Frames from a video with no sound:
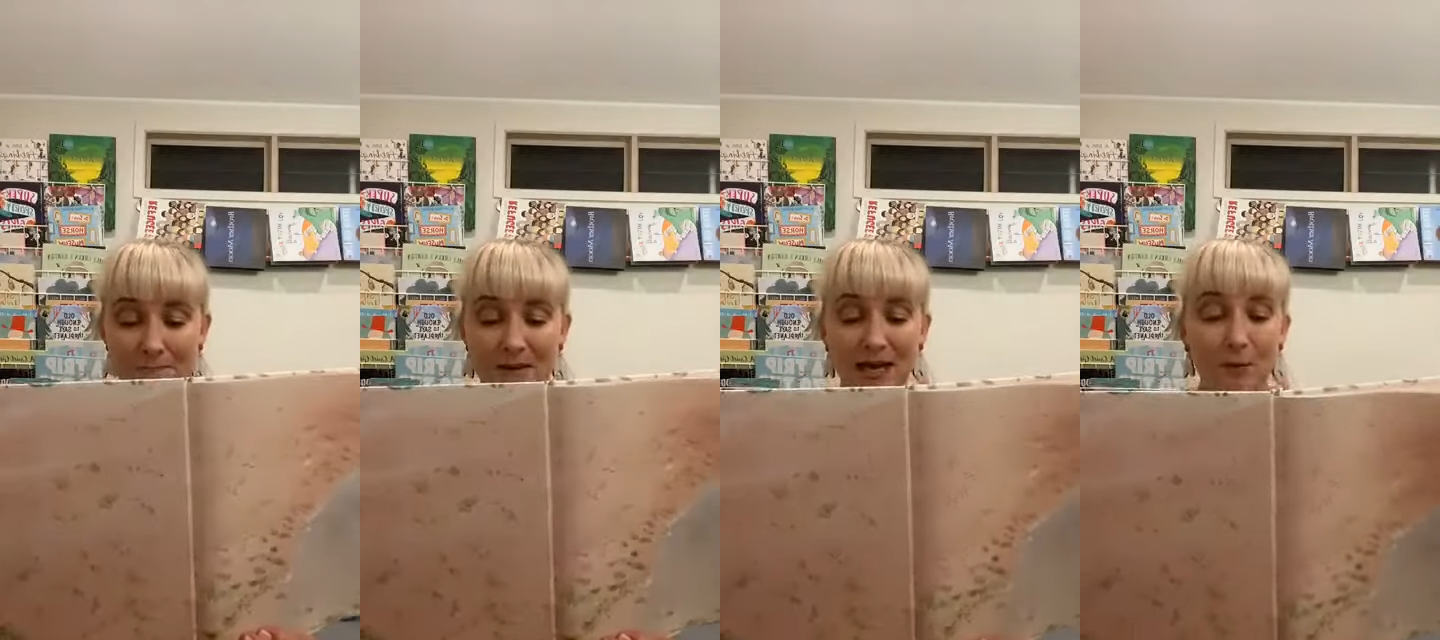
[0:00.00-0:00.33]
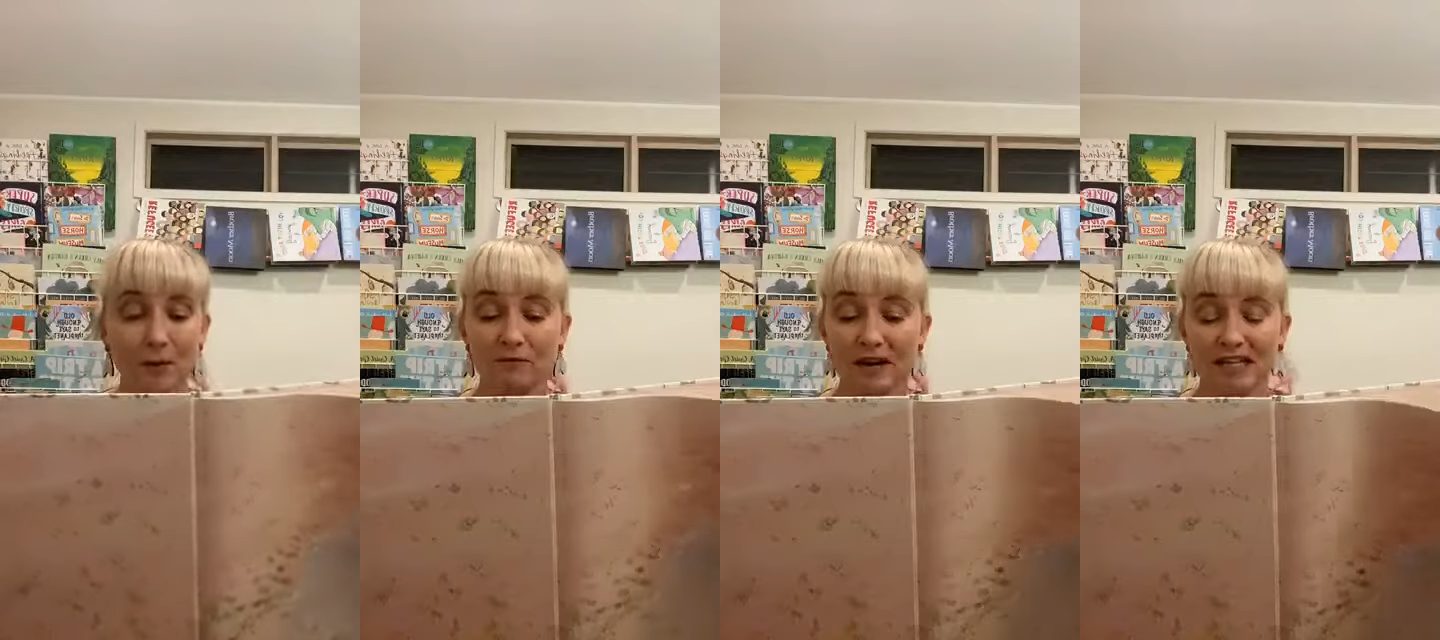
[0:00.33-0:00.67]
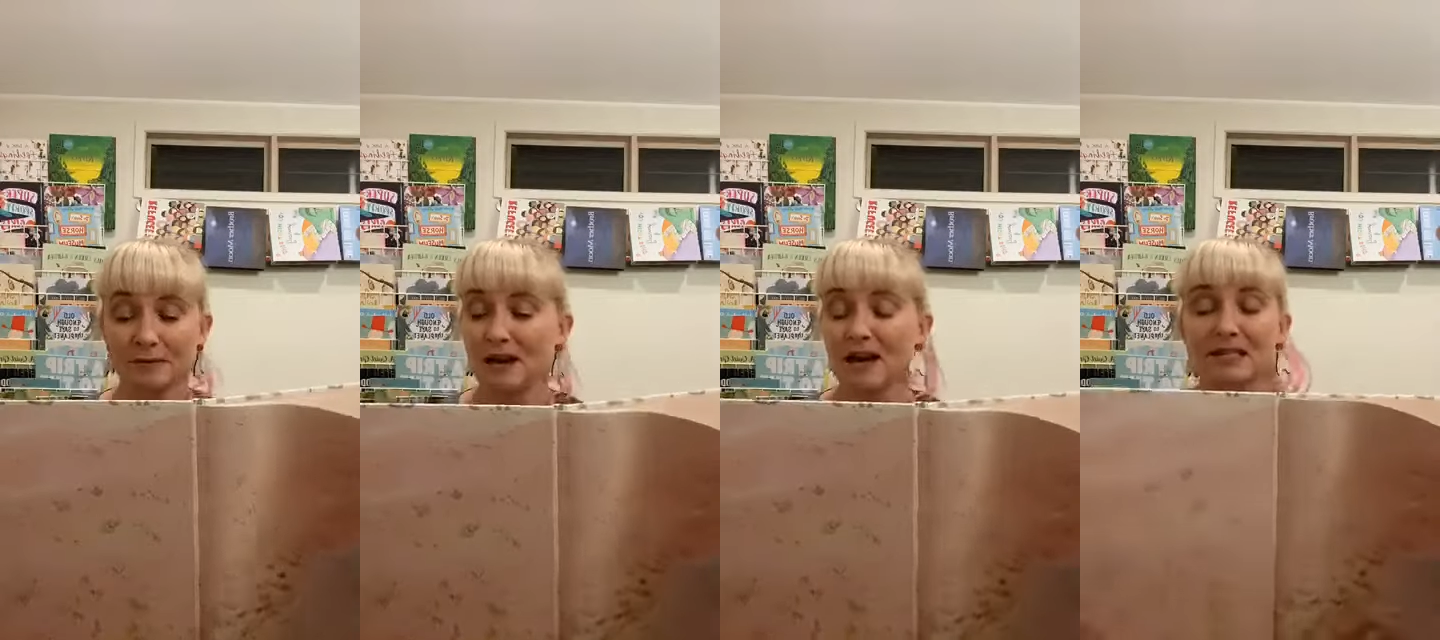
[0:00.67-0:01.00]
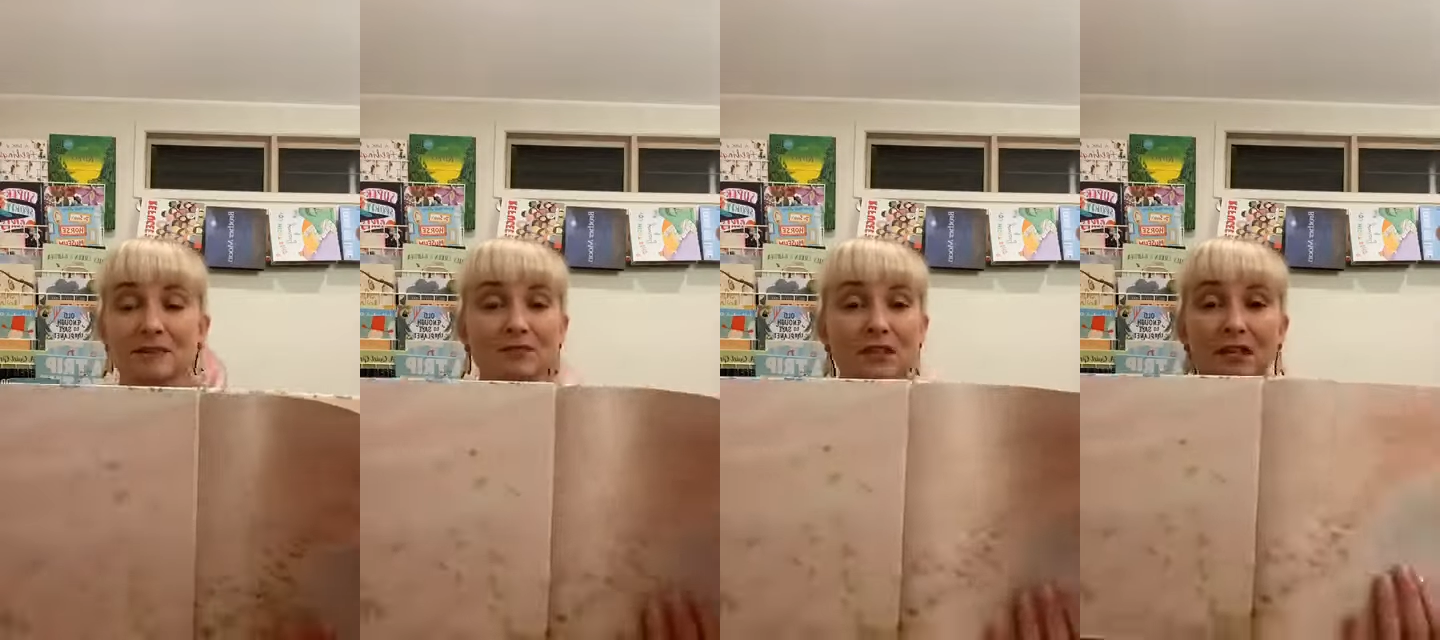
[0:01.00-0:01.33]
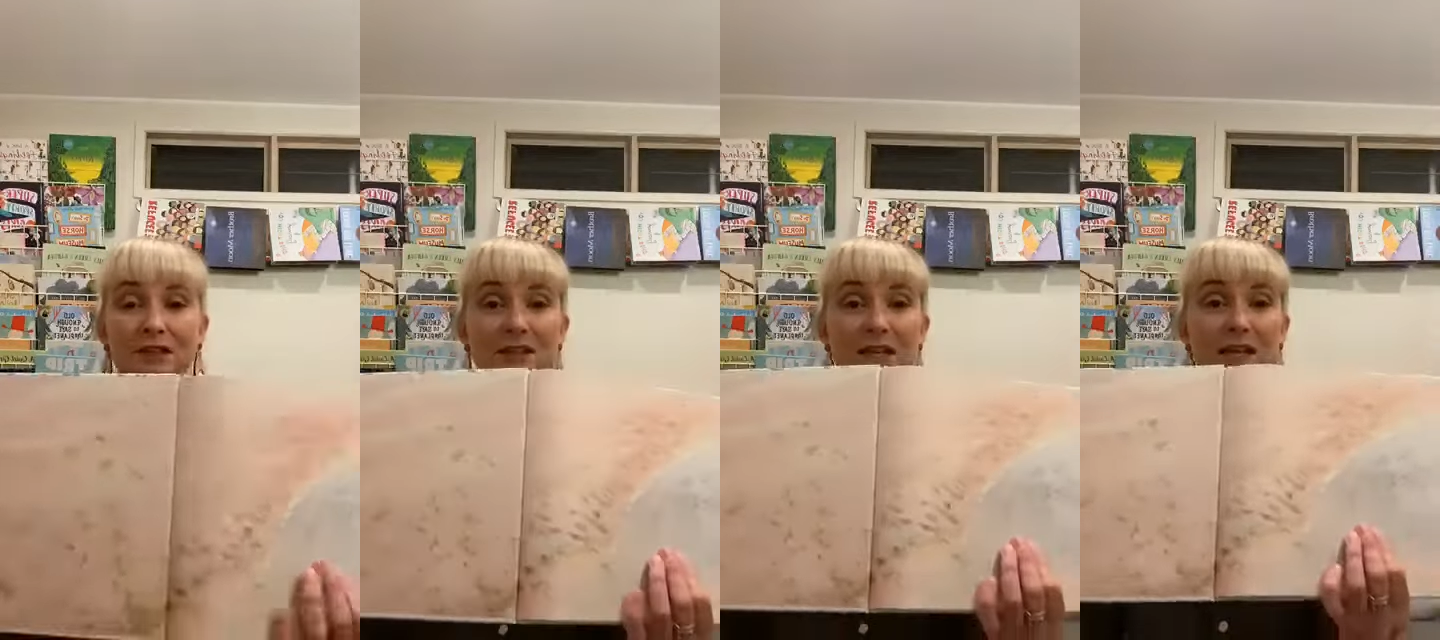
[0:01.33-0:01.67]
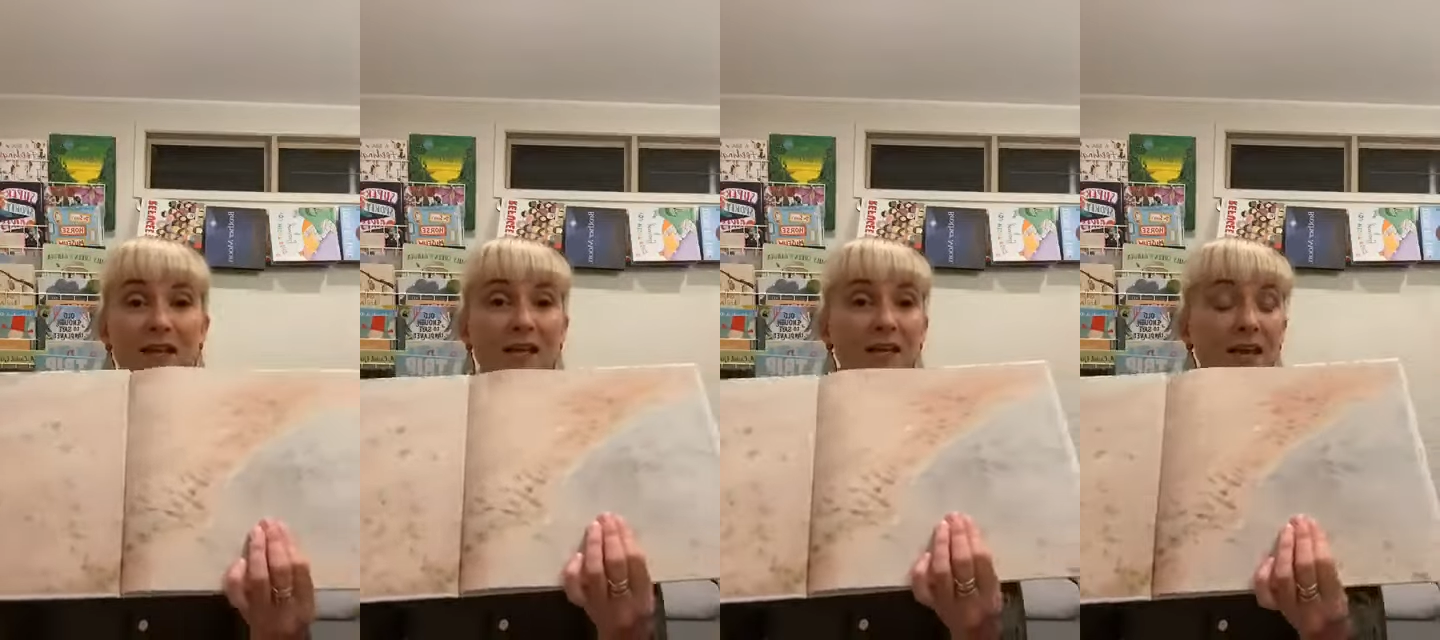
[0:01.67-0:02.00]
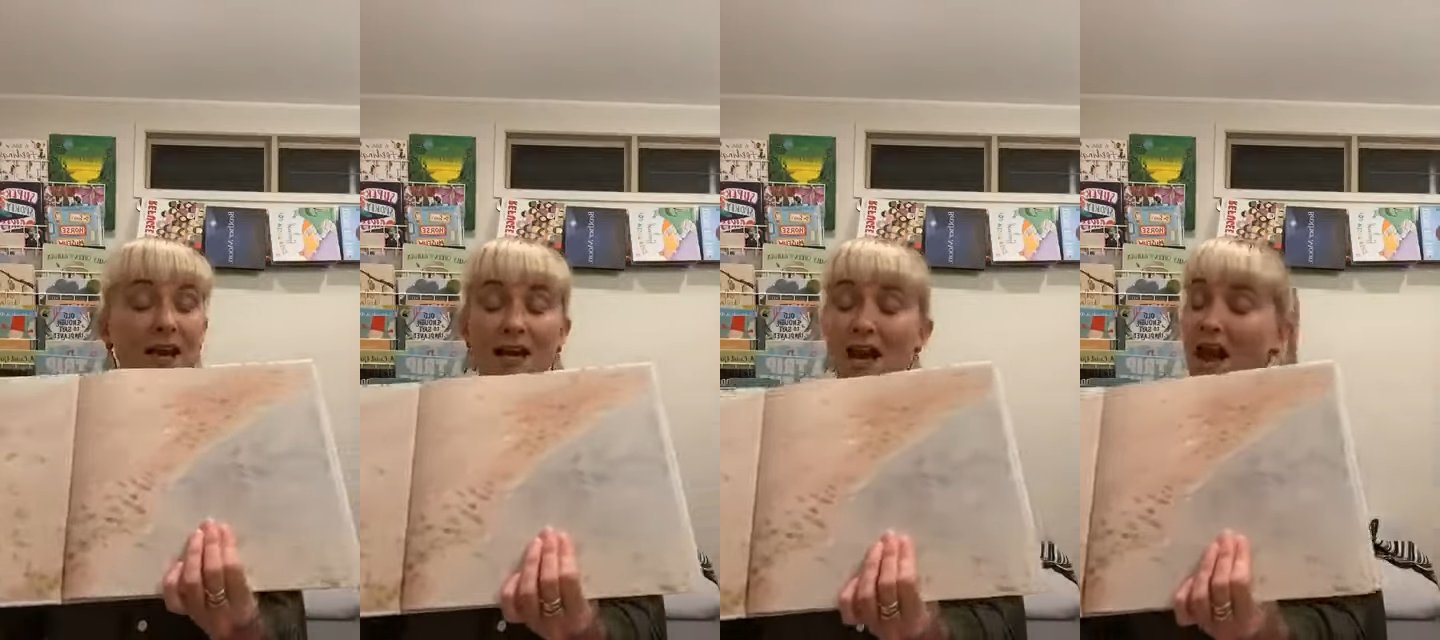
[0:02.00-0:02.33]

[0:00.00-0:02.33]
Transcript: Penguin Random House have done an